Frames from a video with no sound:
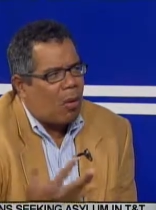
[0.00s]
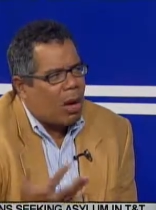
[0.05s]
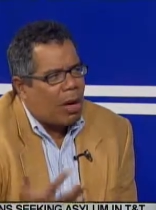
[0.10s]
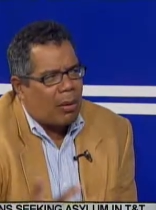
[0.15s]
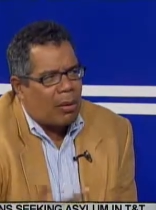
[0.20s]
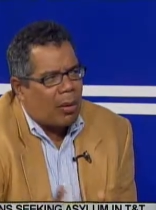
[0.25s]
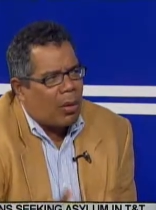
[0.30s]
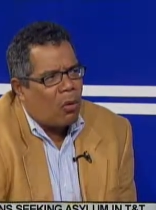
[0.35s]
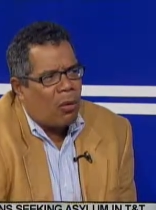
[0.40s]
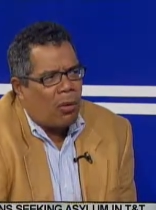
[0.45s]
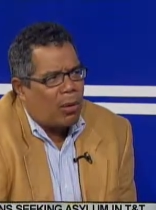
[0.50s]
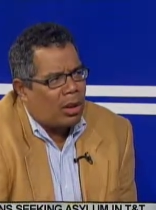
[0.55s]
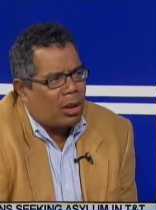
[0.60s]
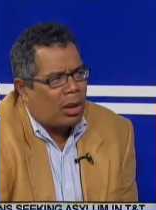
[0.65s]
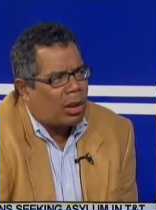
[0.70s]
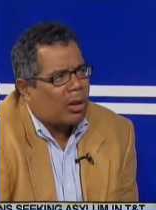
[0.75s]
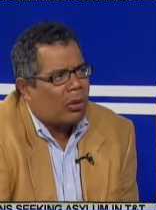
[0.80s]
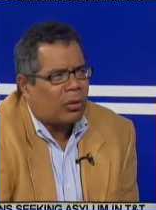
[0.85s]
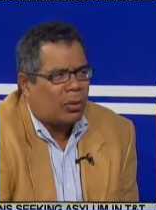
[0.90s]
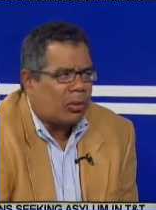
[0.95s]
the word
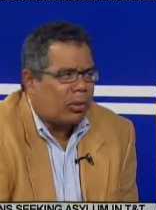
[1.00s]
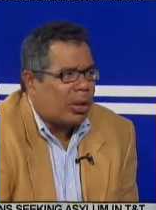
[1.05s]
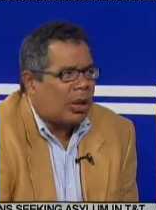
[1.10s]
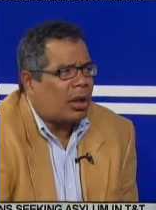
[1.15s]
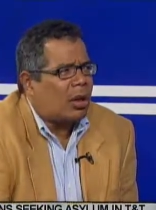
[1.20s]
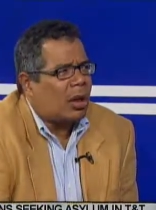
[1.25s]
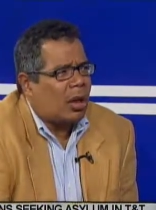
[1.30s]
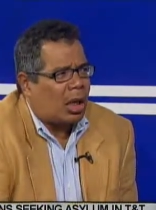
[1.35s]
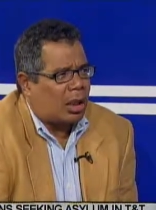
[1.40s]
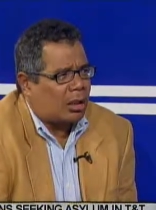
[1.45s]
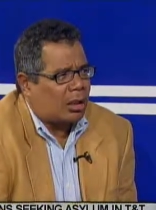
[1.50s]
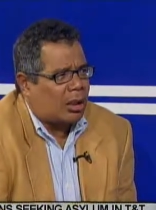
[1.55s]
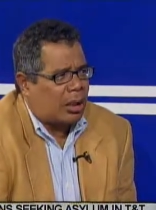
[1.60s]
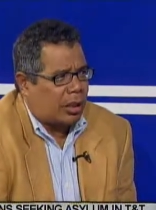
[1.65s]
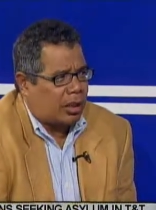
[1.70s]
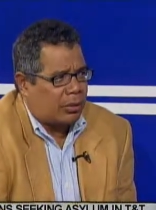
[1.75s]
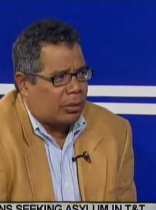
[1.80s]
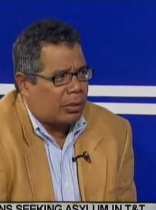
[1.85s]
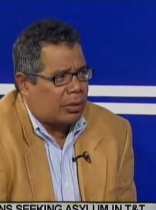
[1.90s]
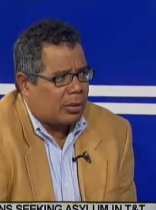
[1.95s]
has already gotten
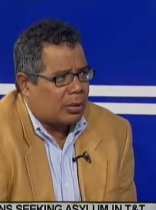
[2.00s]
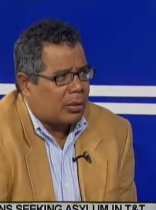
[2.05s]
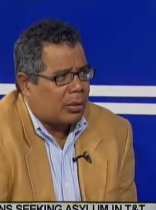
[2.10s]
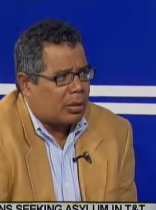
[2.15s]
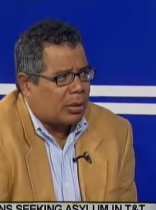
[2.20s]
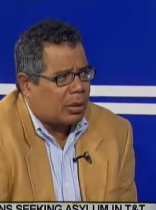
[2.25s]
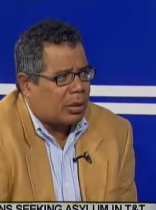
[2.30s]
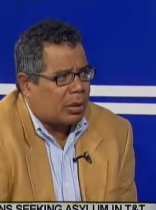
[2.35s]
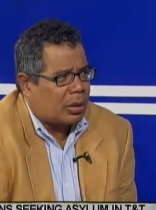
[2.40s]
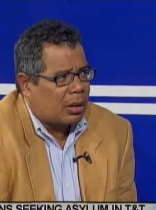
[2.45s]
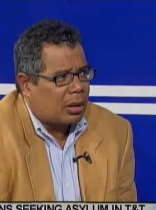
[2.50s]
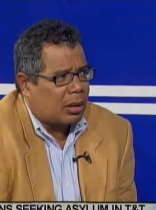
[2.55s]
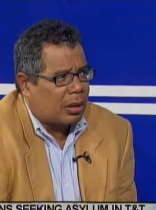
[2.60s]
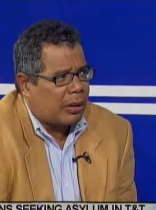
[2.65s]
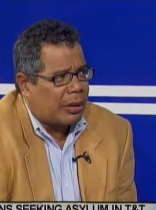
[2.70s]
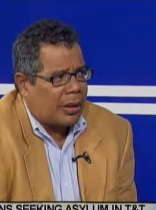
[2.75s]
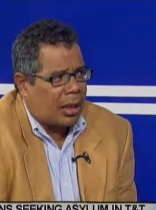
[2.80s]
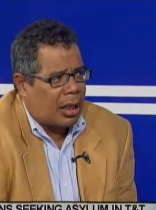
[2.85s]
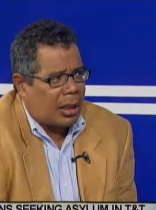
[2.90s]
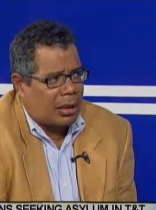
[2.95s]
out
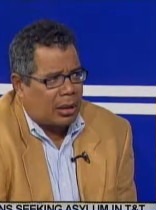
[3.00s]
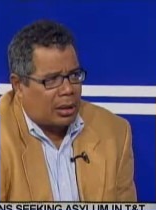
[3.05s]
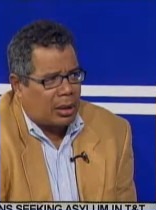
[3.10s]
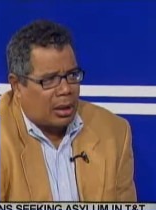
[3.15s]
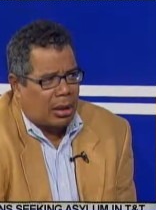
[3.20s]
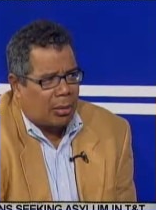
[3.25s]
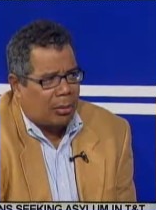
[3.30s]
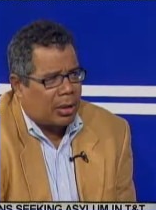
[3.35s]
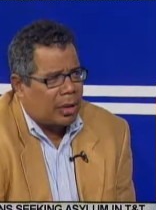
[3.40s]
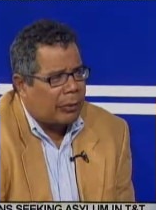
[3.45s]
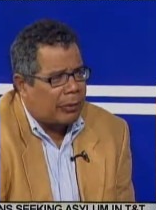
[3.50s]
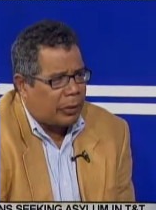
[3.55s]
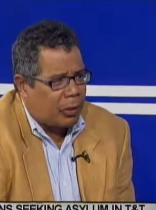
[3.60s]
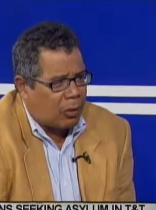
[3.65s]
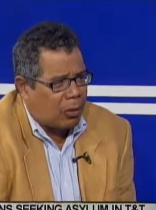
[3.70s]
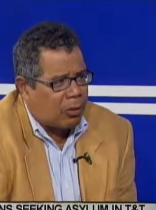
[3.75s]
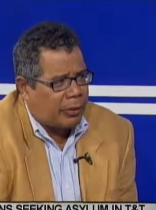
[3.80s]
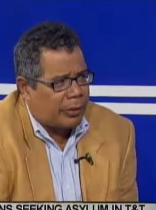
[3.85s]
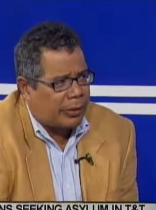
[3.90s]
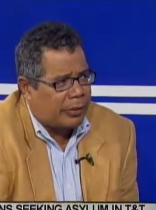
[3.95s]
that if you
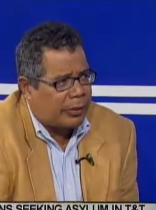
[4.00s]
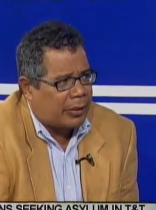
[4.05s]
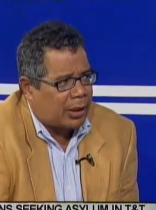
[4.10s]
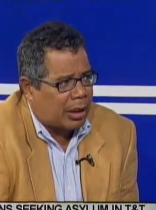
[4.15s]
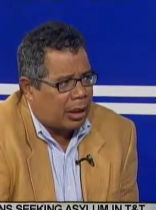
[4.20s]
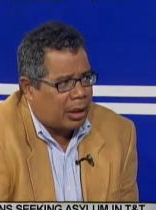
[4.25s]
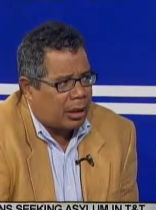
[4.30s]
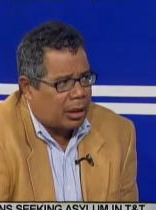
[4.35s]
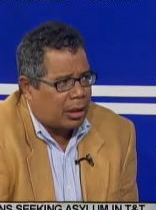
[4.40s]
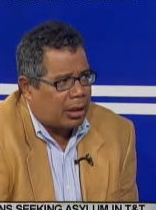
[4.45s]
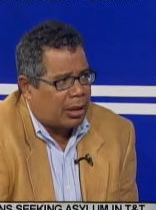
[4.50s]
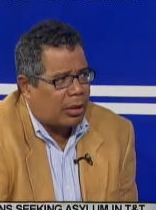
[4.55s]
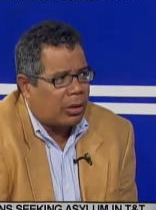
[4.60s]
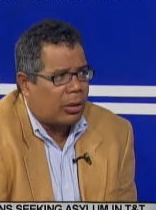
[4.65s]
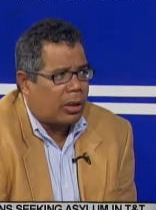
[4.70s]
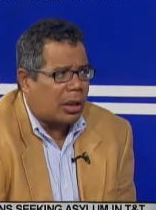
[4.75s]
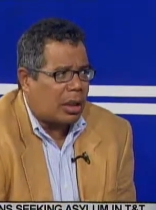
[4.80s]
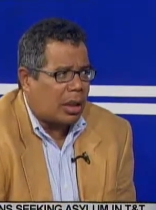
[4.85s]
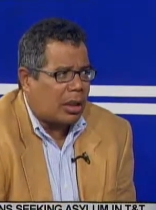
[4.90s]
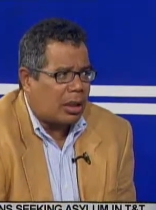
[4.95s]
overstay, you
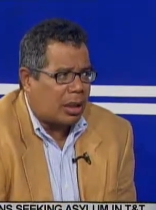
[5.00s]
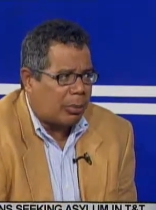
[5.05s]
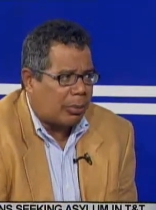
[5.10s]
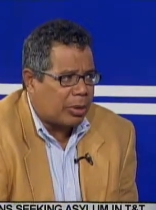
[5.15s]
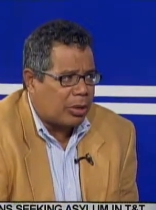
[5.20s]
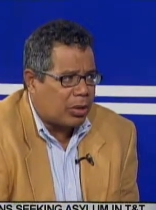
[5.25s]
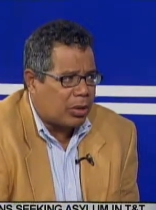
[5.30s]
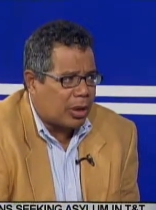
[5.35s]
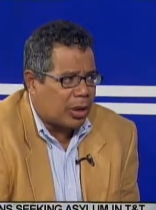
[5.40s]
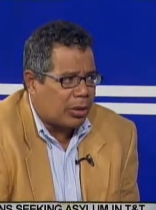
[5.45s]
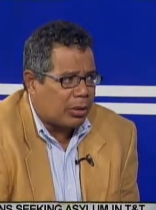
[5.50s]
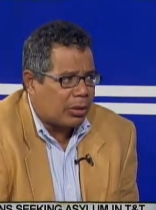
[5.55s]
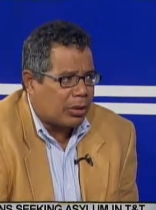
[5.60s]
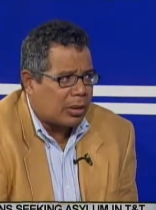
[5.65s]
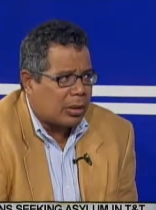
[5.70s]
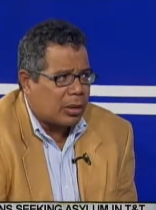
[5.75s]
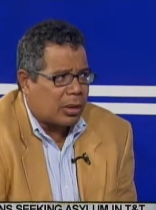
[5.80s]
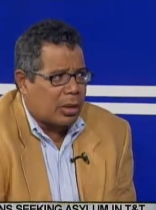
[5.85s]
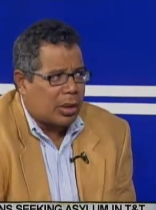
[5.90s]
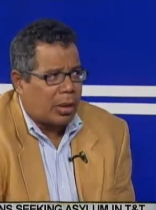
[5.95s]
could end up in jail.
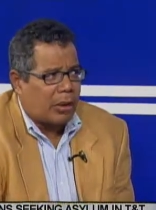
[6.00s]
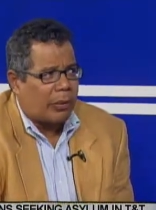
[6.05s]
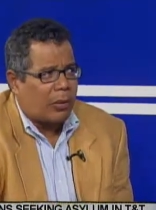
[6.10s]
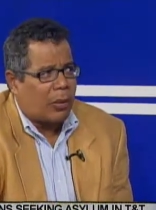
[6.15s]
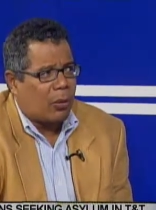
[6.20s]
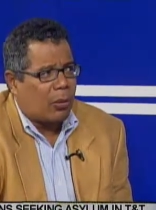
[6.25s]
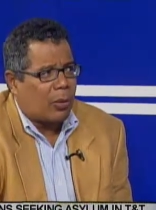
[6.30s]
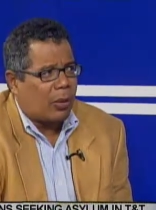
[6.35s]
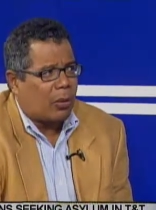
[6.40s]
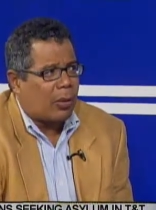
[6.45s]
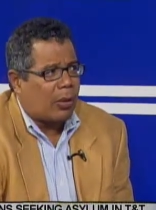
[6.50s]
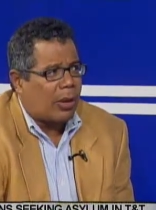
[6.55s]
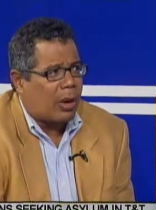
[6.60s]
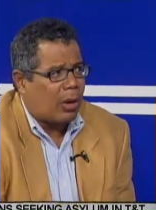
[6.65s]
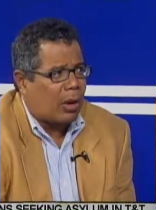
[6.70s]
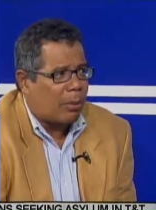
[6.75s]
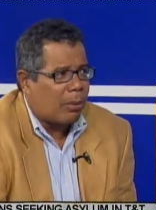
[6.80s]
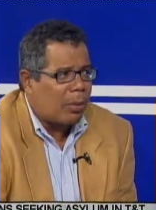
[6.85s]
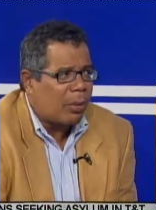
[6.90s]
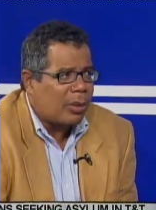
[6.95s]
If you work without a
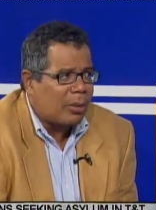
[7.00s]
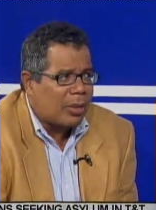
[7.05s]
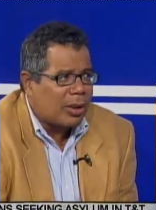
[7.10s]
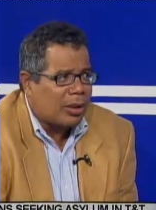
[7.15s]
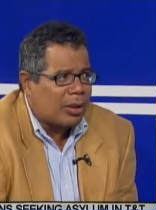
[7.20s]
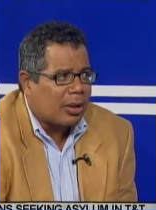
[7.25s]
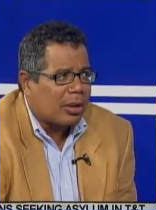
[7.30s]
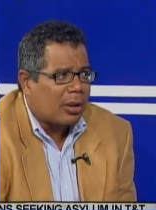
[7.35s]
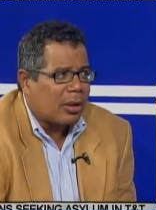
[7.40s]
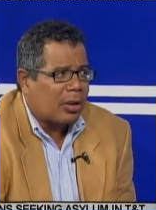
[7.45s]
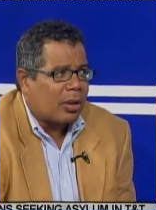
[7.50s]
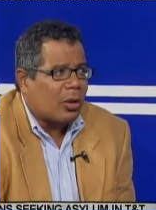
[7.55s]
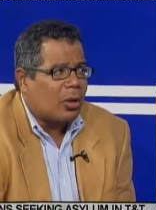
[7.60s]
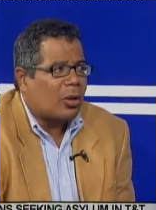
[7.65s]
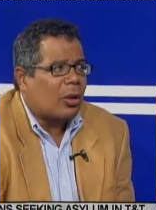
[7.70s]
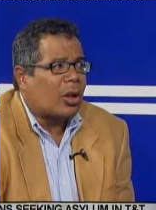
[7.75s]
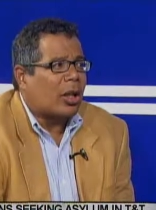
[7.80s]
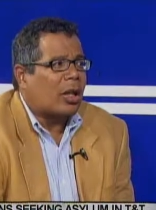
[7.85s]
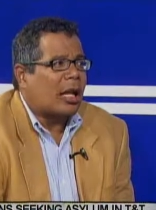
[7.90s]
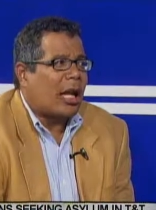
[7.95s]
permit, you
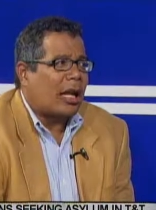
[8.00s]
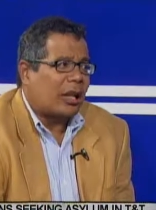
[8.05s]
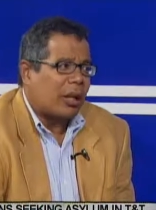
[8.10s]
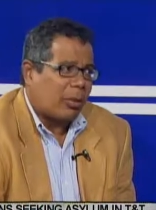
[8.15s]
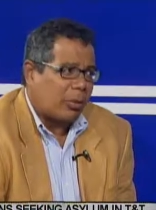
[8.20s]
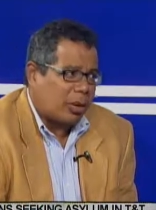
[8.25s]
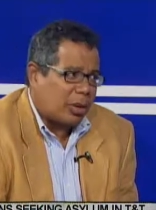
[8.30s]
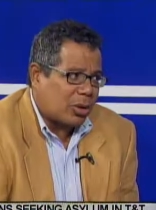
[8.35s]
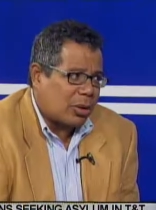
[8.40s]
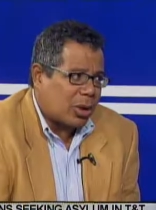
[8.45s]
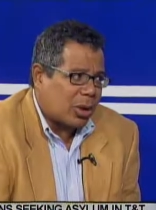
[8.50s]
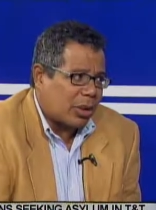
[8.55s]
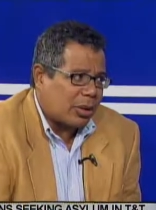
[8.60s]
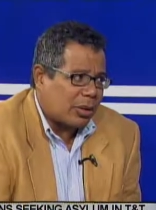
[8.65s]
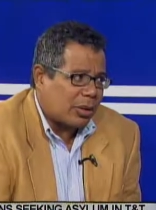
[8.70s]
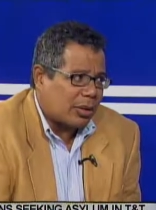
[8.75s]
could end up in jail.